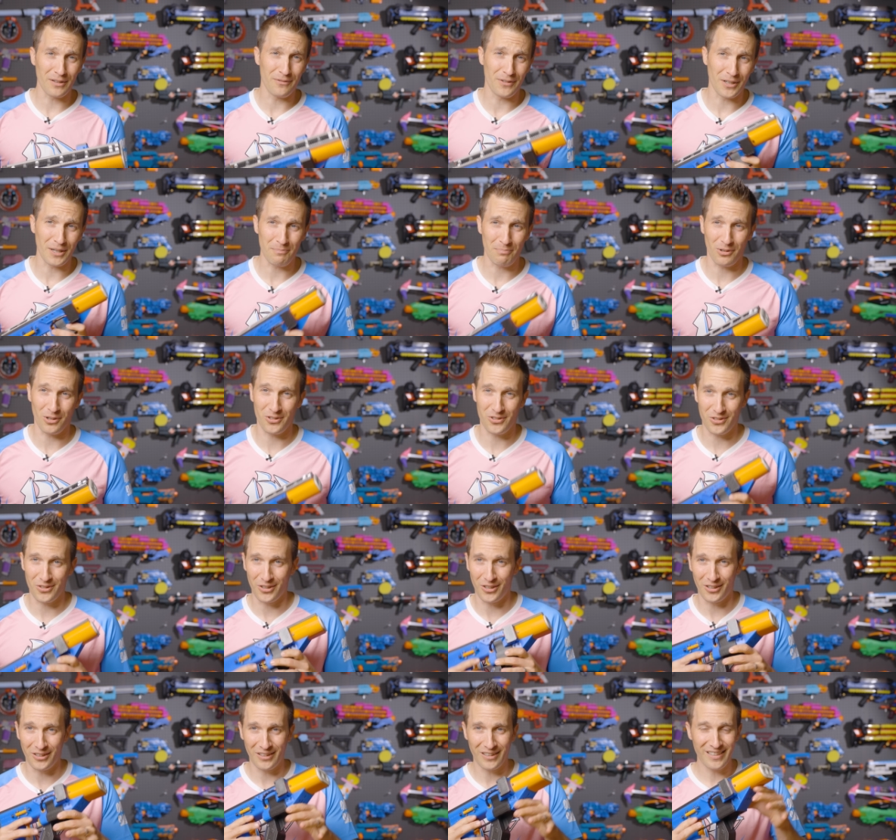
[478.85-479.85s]
very
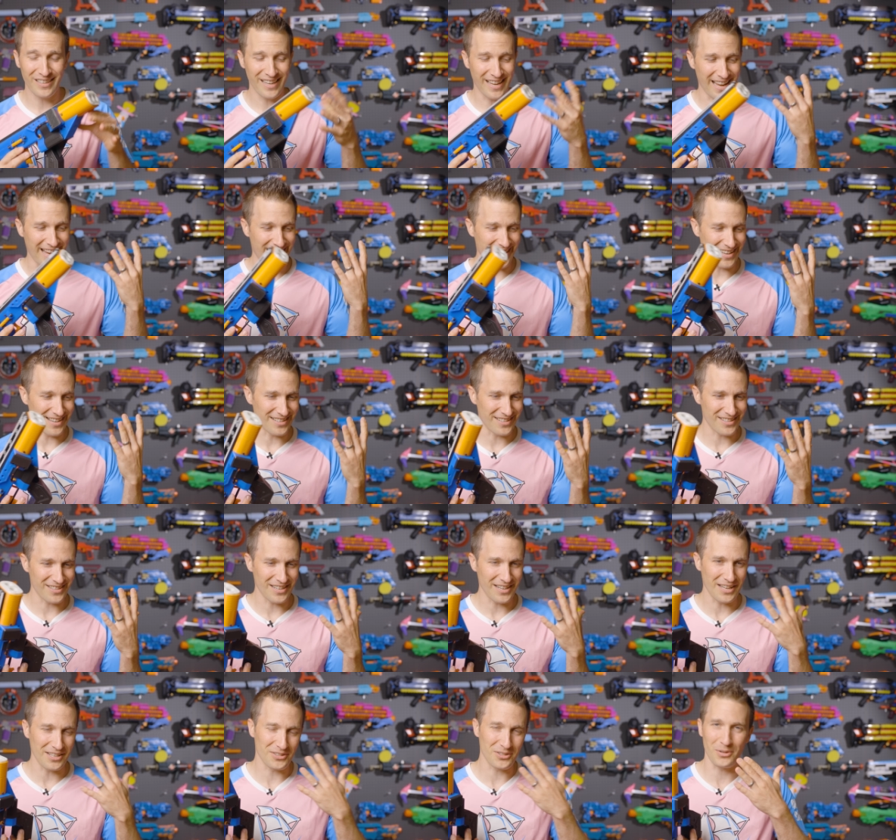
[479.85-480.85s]
personal and
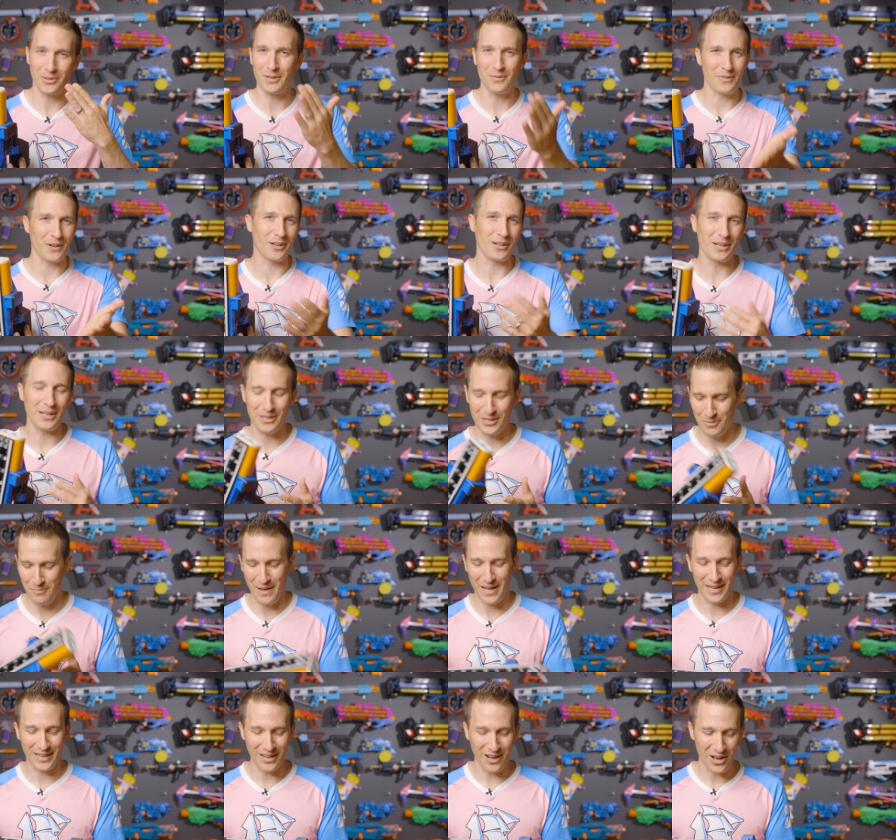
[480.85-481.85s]
it's going to vary
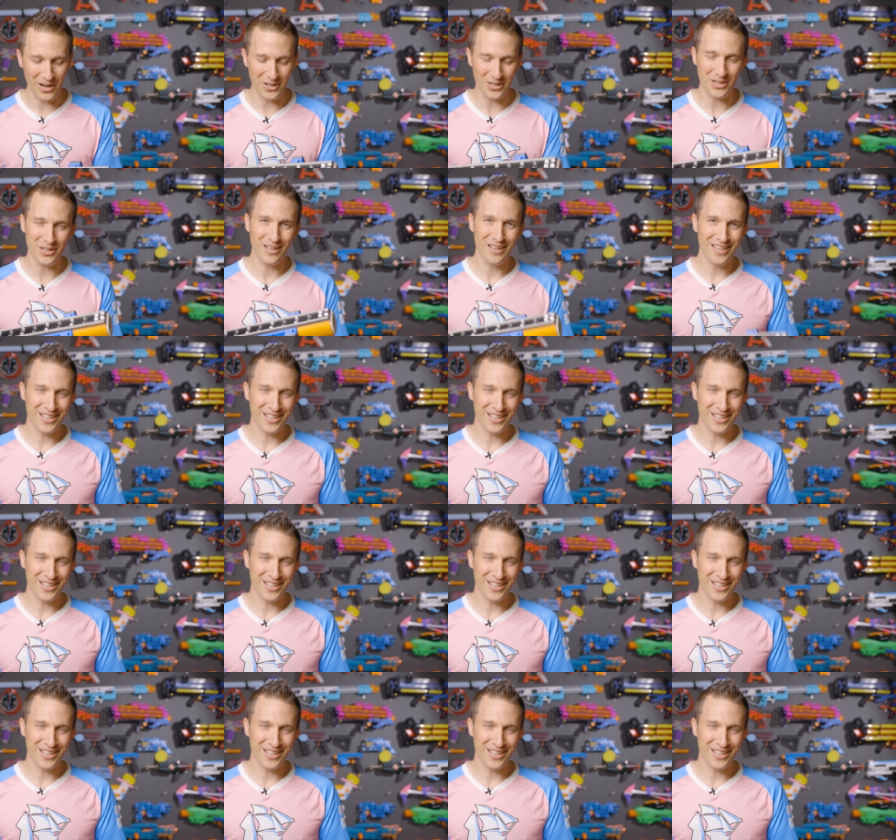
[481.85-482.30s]
depending on